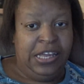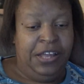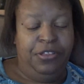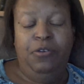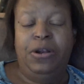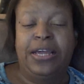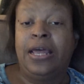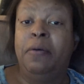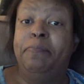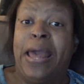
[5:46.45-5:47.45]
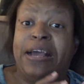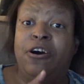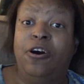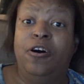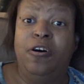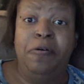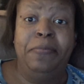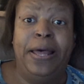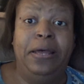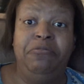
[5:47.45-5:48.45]
And then when I come back
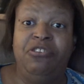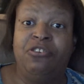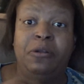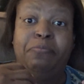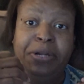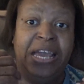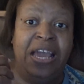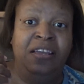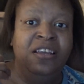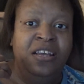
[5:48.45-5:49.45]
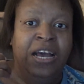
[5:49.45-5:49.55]
home, I'm just going to play,